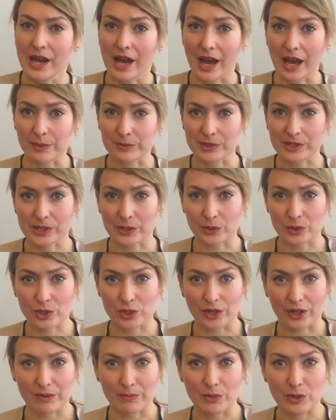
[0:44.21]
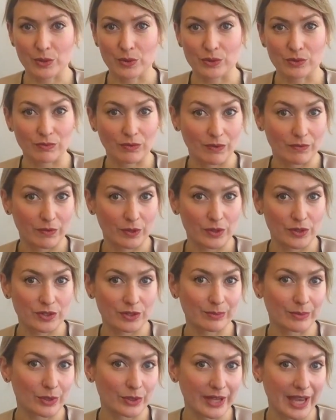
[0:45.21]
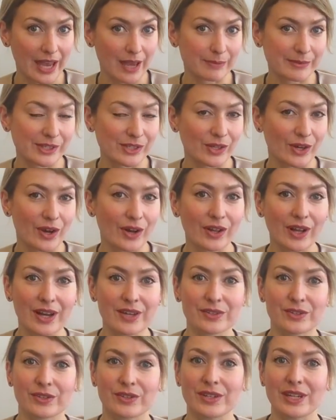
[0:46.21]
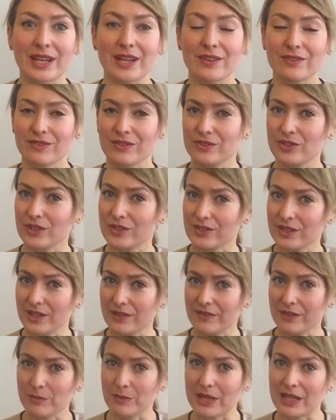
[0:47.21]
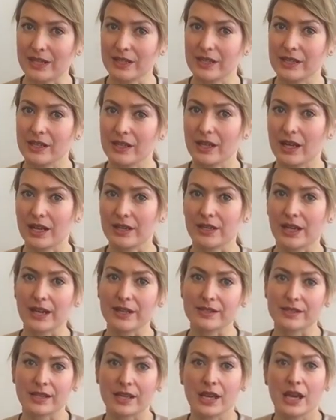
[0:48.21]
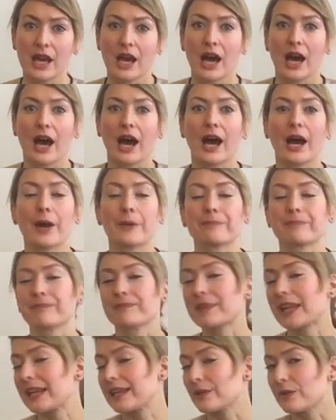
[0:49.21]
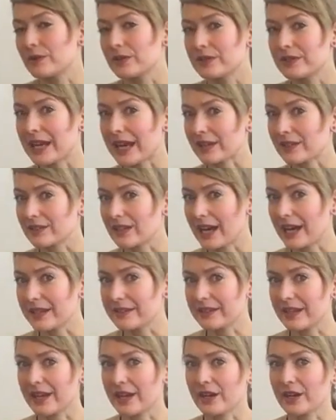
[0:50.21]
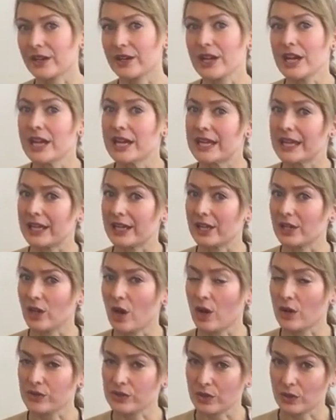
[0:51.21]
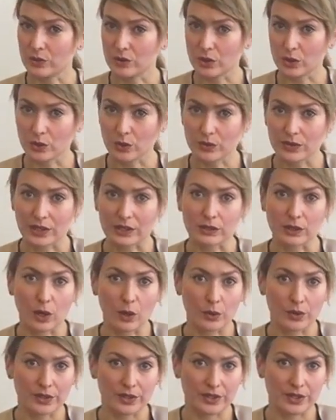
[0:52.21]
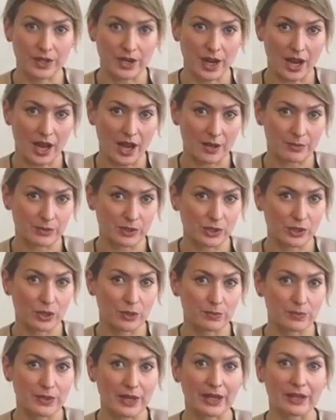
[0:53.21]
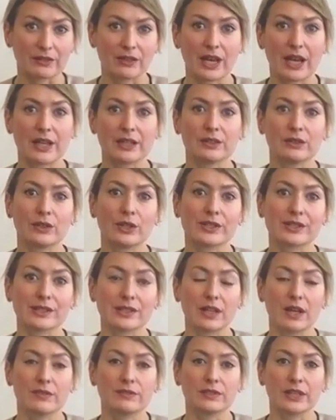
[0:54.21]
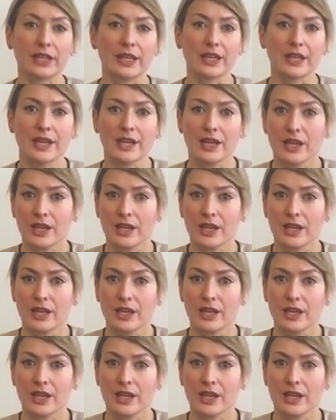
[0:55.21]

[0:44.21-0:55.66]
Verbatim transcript: um, silk charmeuse reversible camisole underneath, just giving me a, a nice um, neckline there. It can also do the lower um, scoop neckline, looks lovely.